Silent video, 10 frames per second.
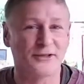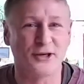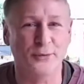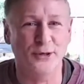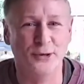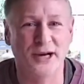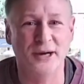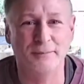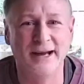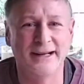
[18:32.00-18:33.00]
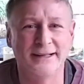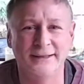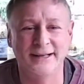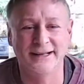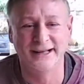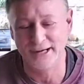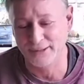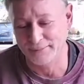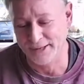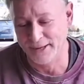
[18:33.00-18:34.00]
So we all go back, and
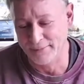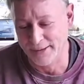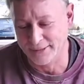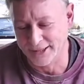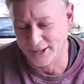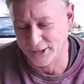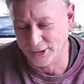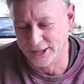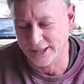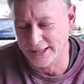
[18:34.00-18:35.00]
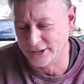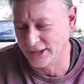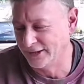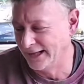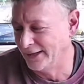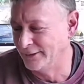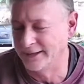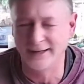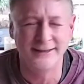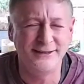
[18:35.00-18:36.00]
again, me and Mum are kind of looking at each other now
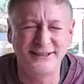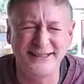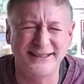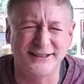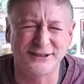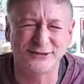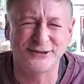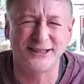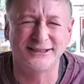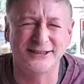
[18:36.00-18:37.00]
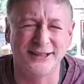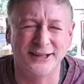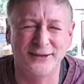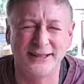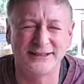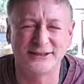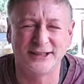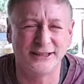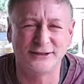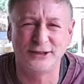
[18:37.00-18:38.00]
and going, "Jesus Christ, that's
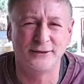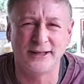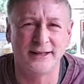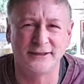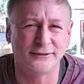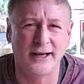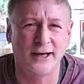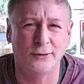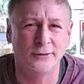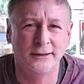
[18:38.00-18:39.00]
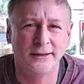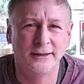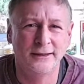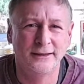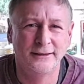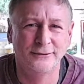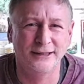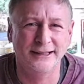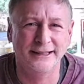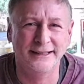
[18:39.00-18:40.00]
like 2 days of hell,
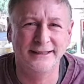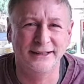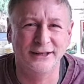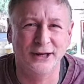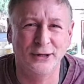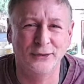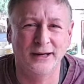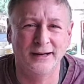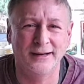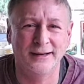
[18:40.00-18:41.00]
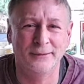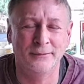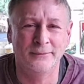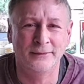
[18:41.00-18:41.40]
really. I